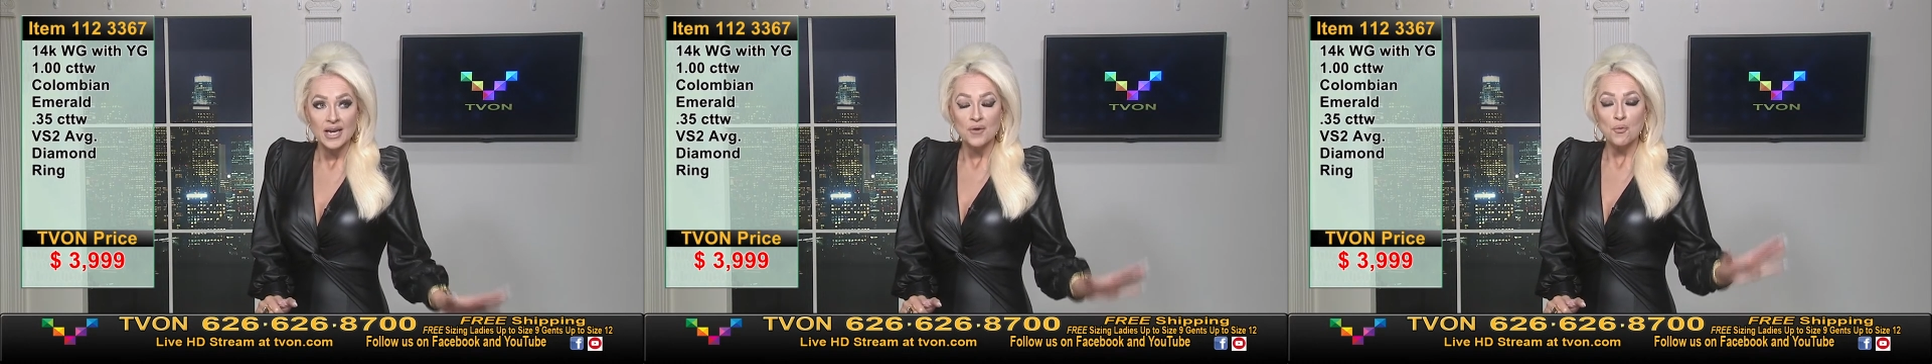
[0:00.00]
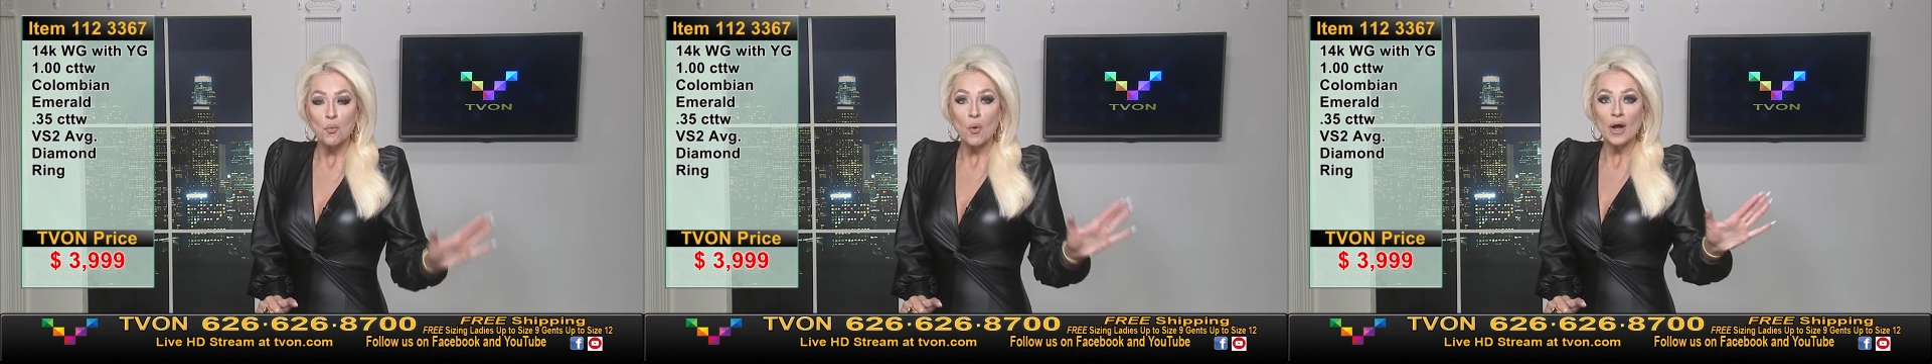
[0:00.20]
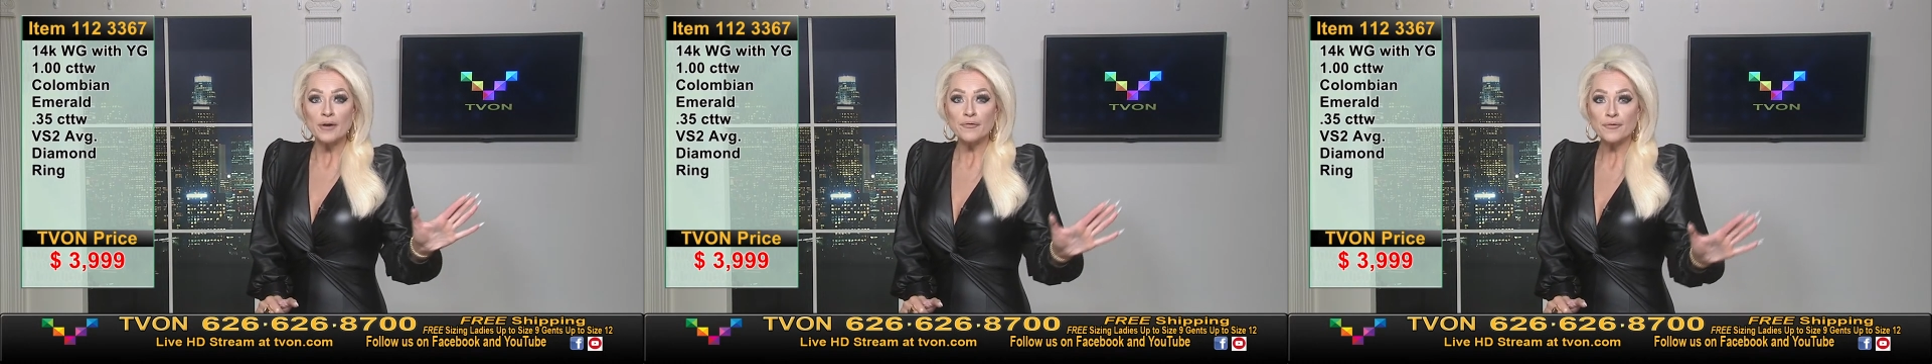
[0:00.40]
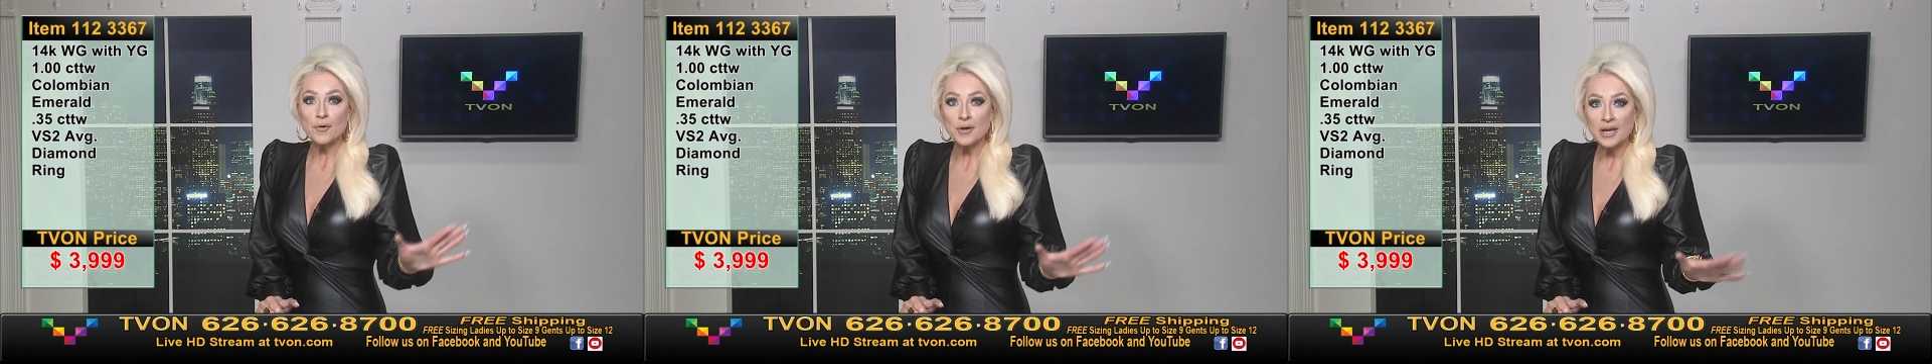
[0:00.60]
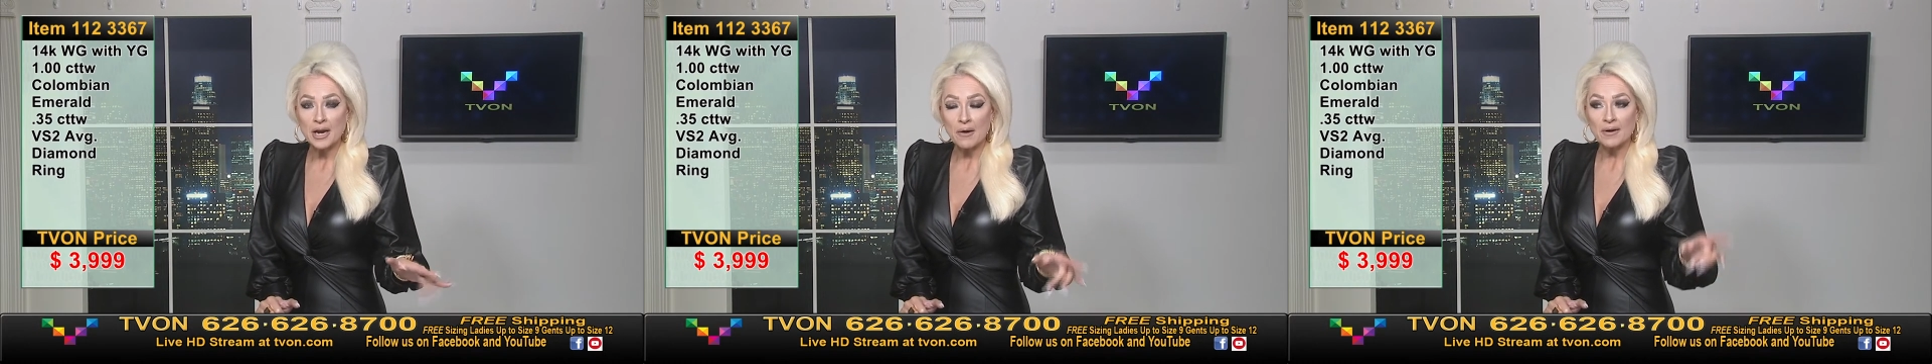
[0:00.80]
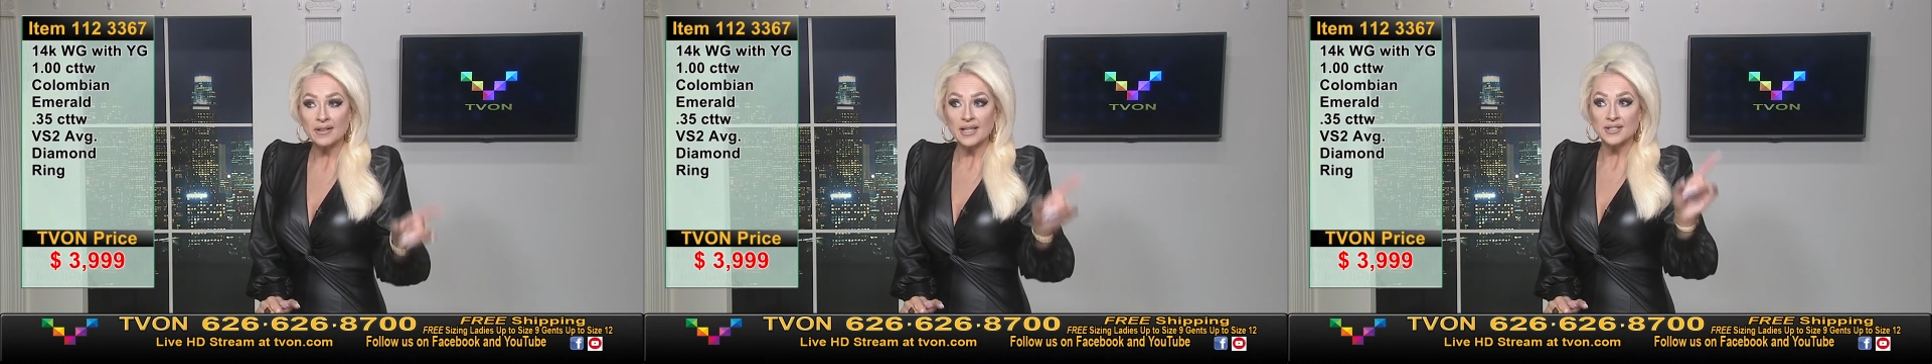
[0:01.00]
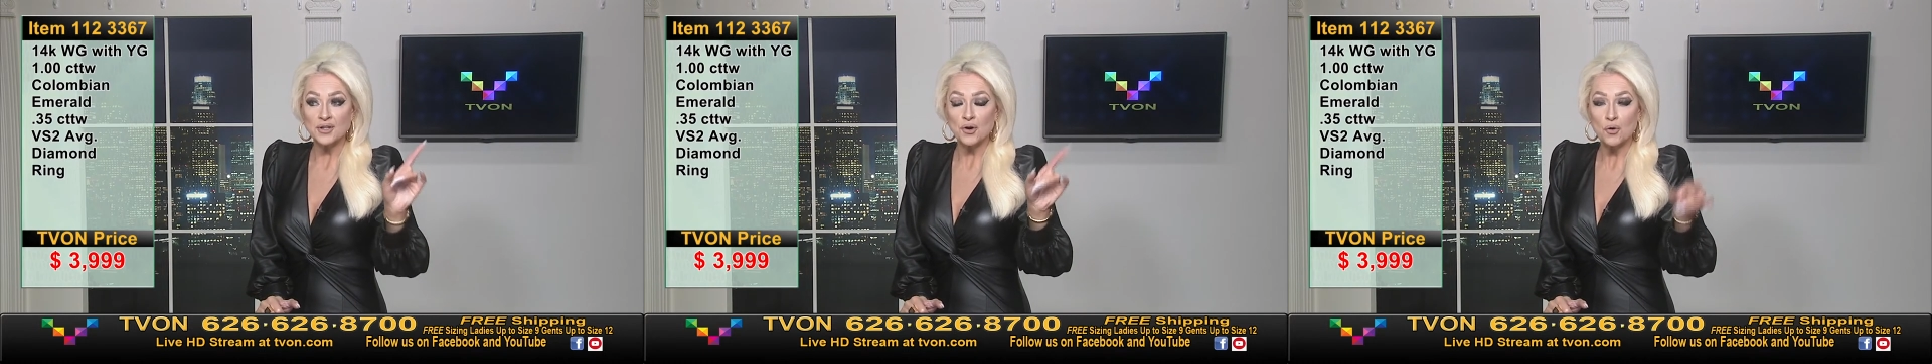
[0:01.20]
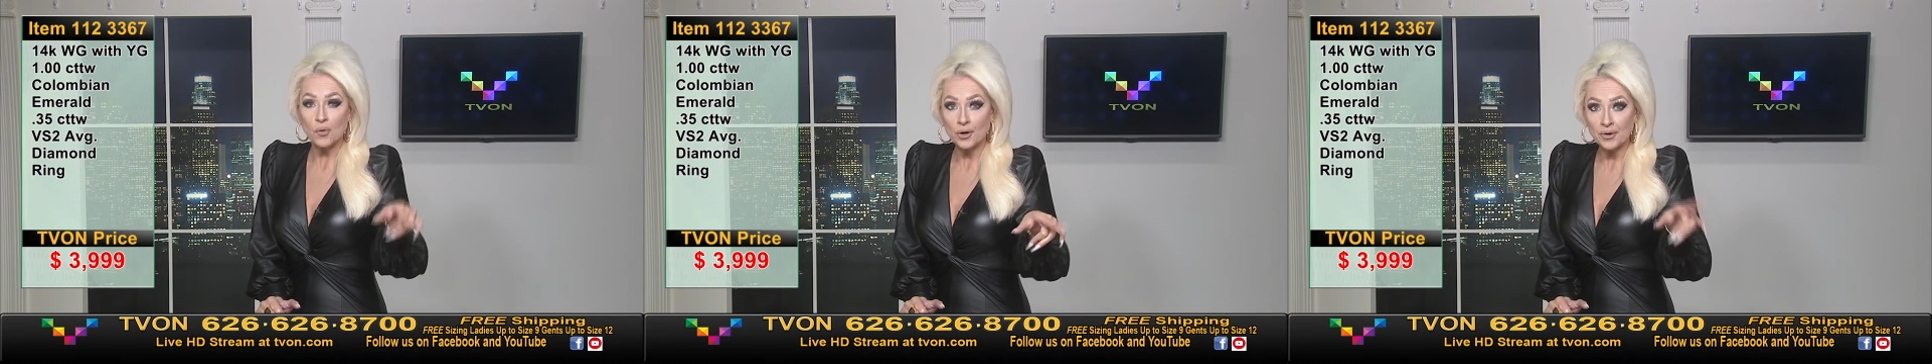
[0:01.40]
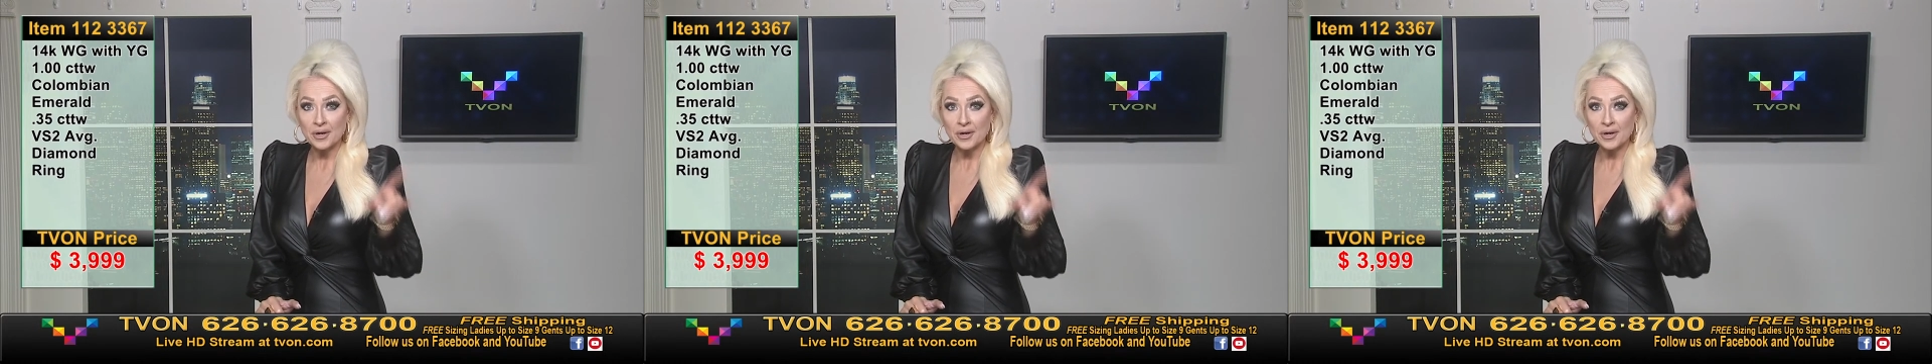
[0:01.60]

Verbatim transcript: One full carat, that's a quarter